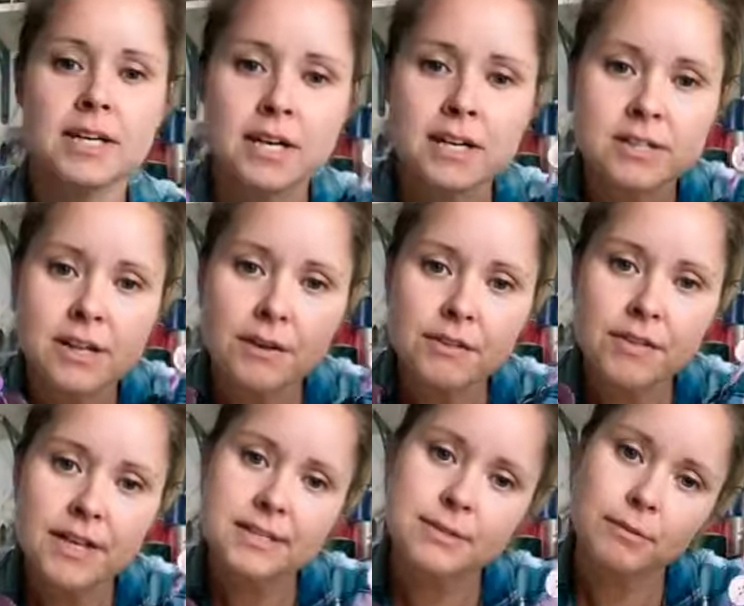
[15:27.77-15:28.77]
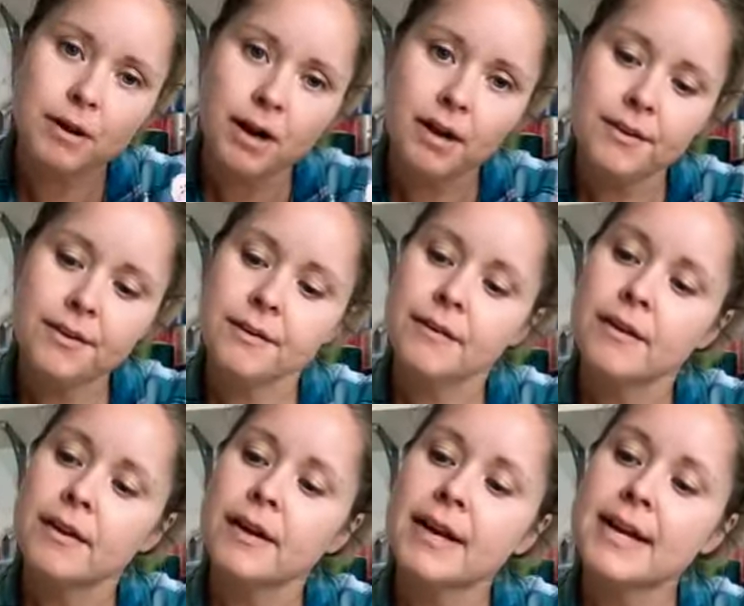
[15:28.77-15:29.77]
So this one
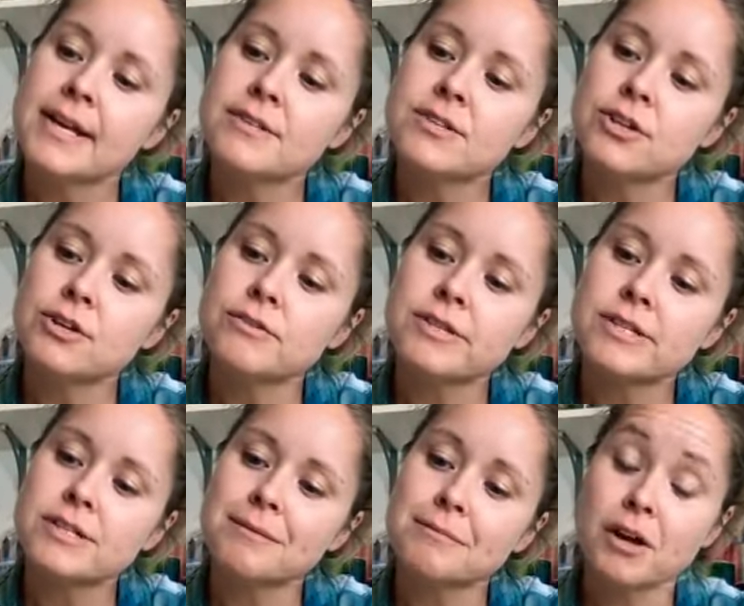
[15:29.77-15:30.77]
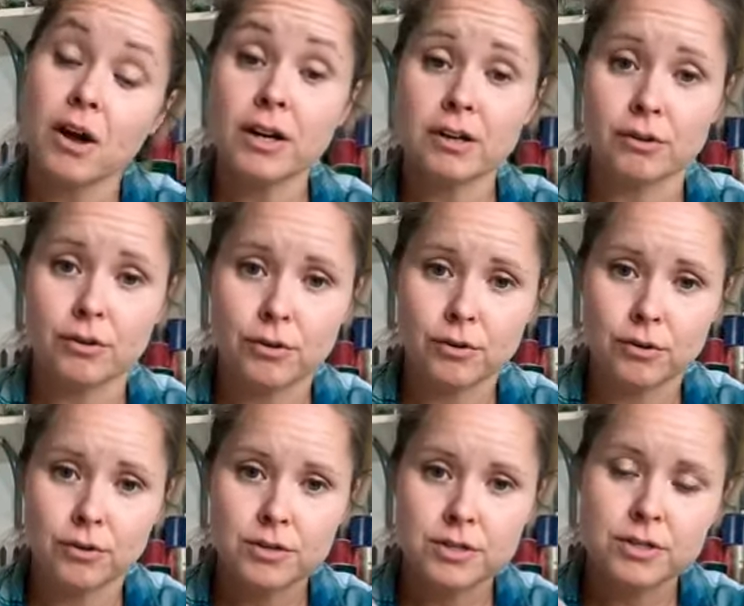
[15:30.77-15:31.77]
is using some nylon
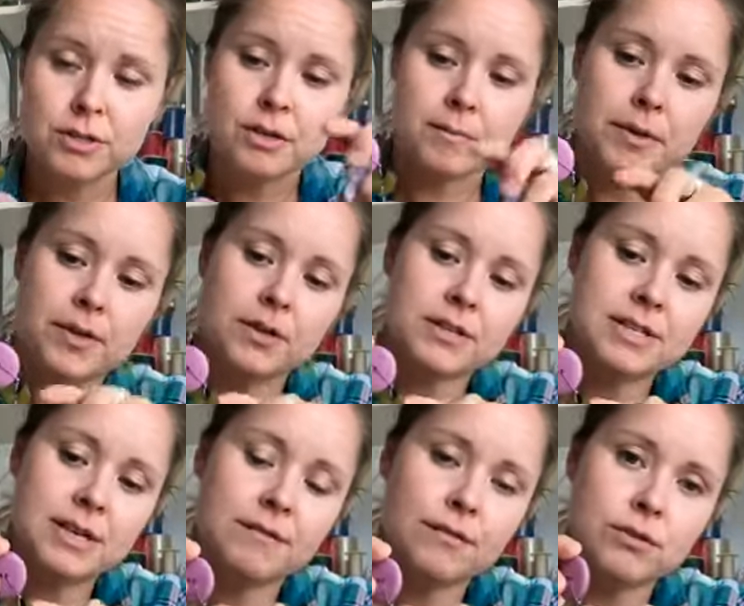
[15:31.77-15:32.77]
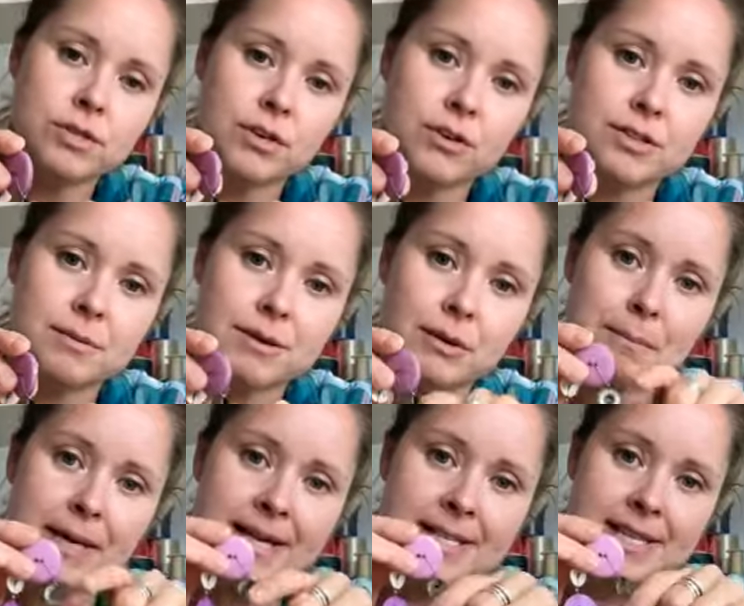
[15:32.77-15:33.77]
cord, but you can see I've also got some little
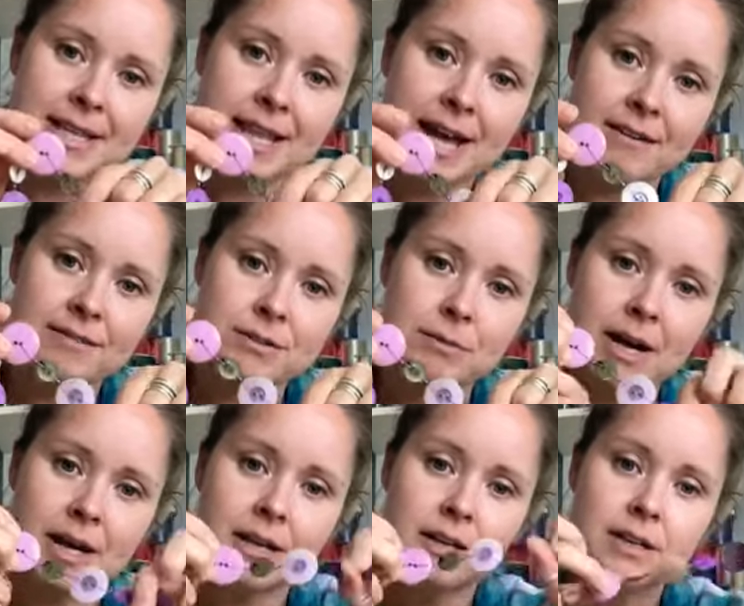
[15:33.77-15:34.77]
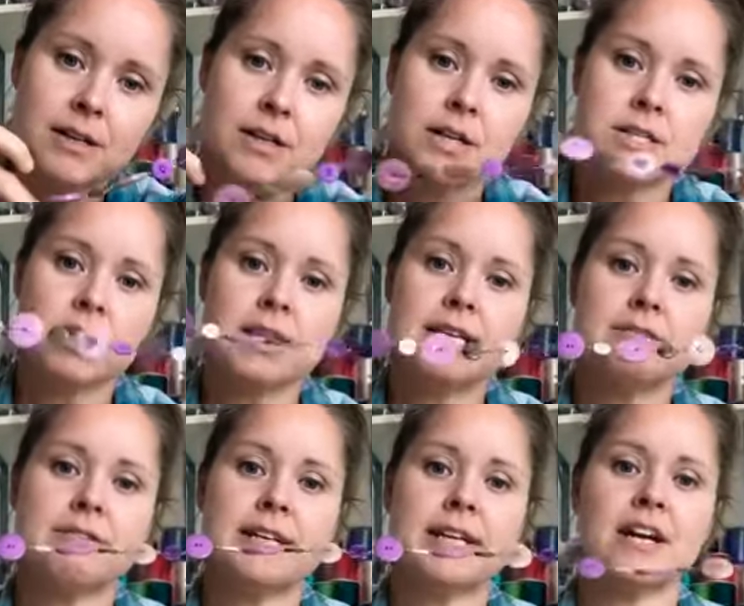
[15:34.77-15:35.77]
beads in there as well. So these are
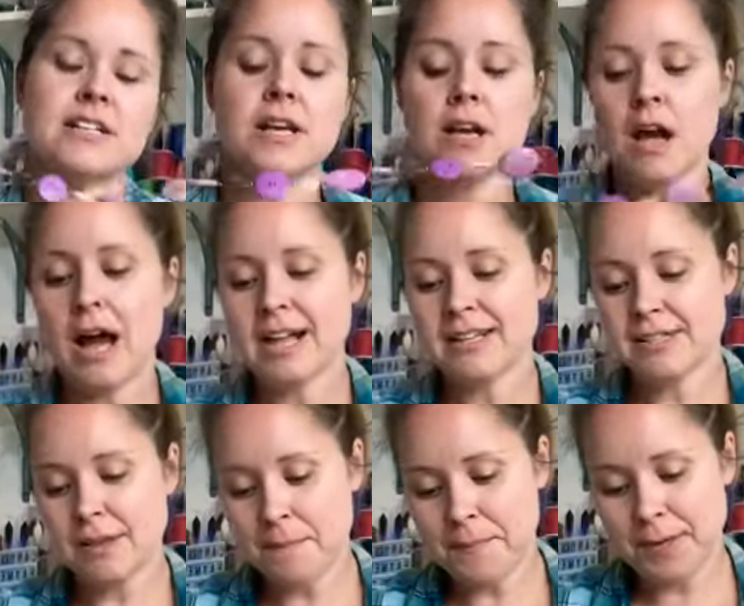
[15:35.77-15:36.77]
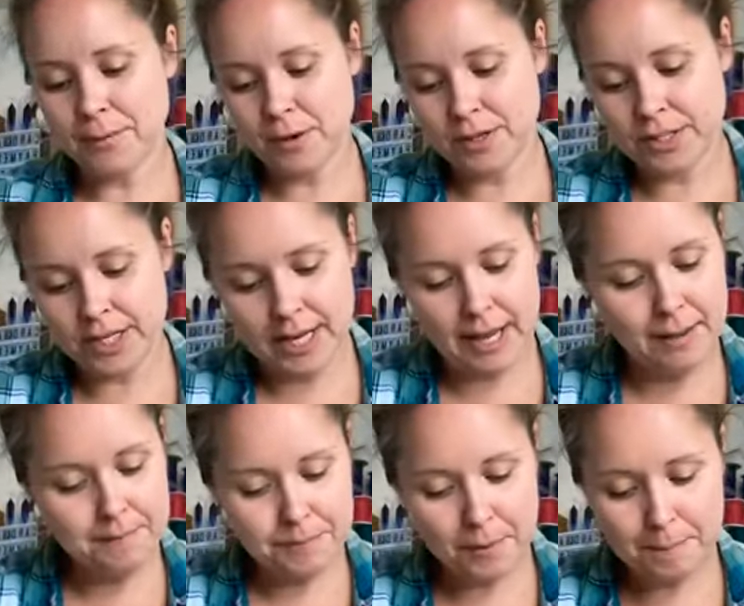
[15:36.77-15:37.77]
really nice. I had somebody one year
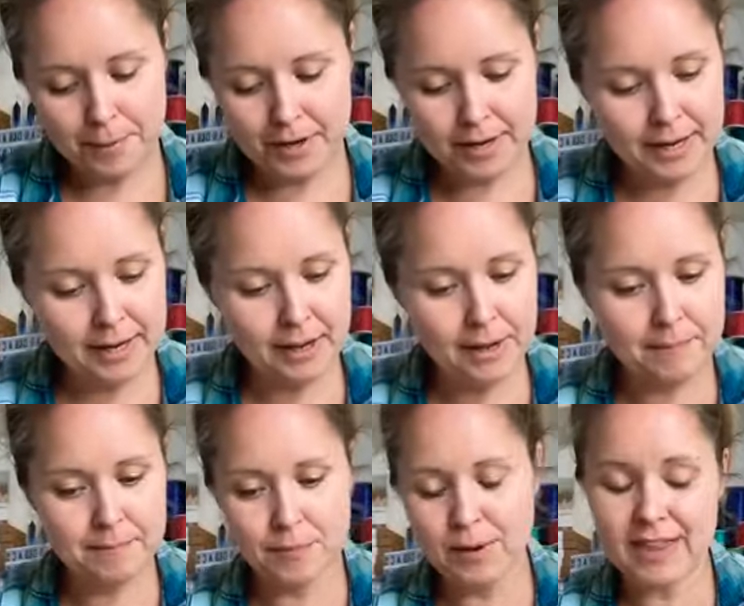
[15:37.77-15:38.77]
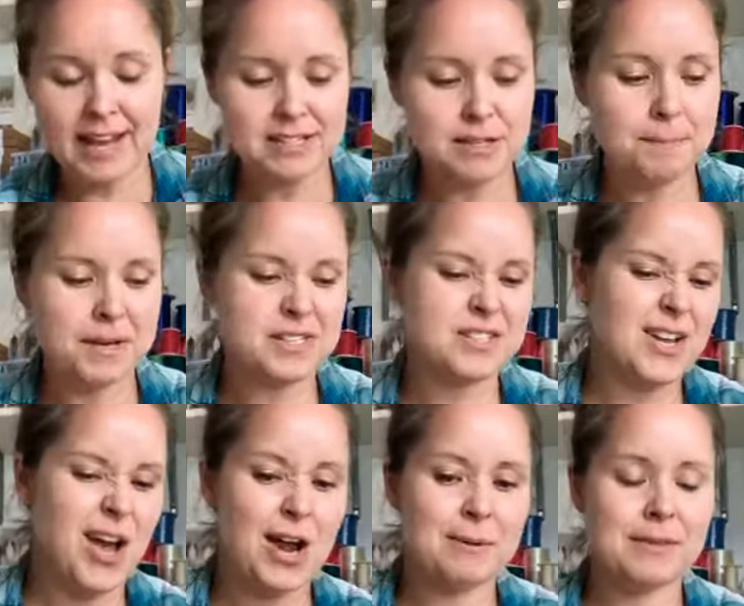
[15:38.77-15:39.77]
buy, well, they had some buttons at
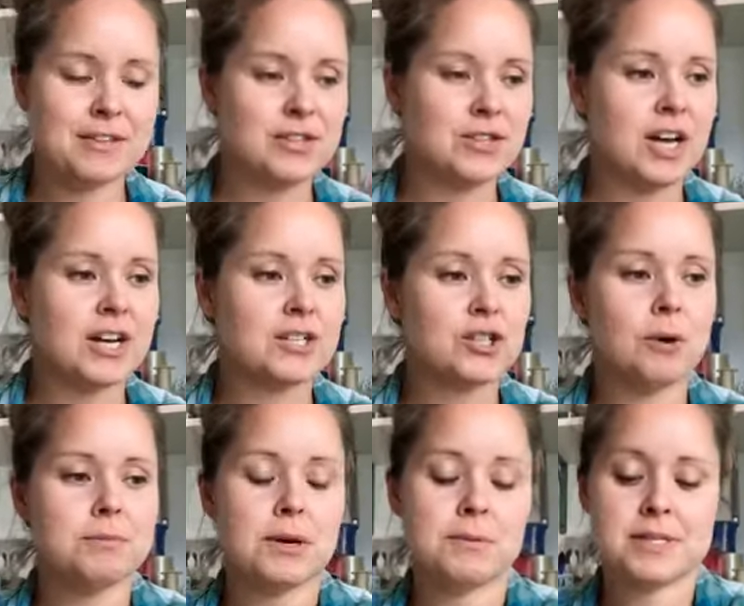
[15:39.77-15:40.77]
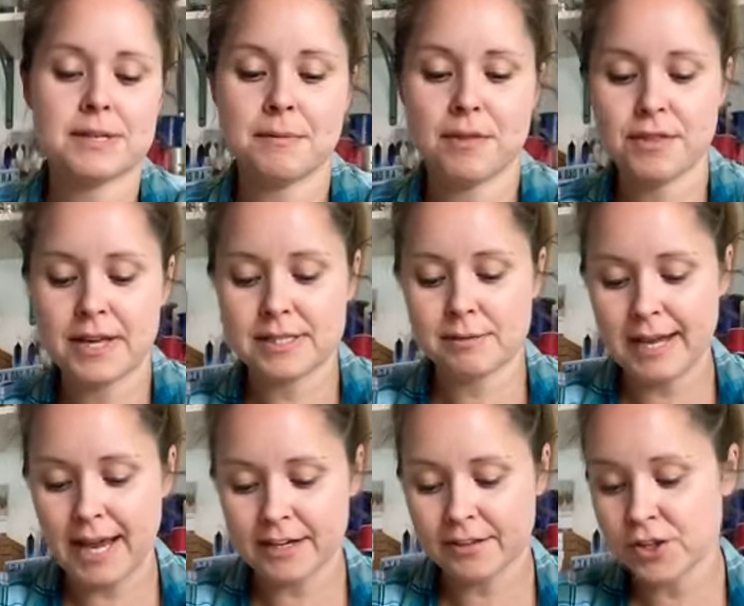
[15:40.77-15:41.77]
home and then just kind of topped up with some of the things that we
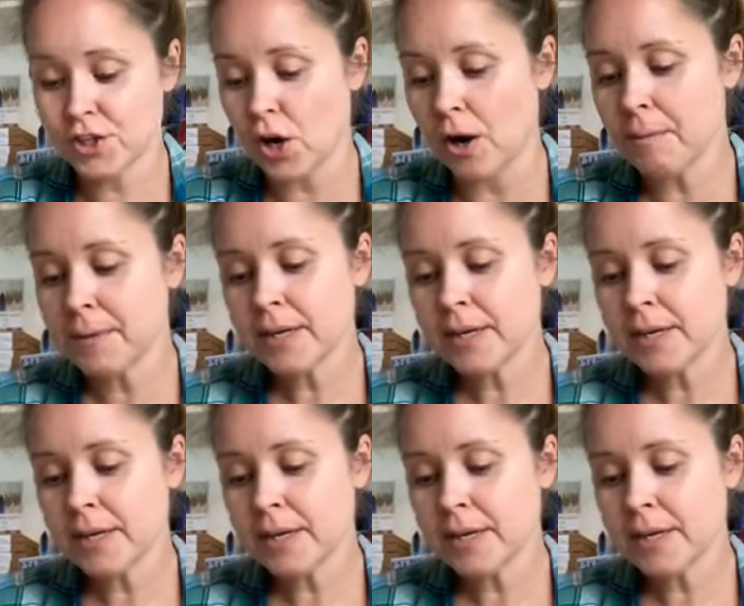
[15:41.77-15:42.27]
had in the shop.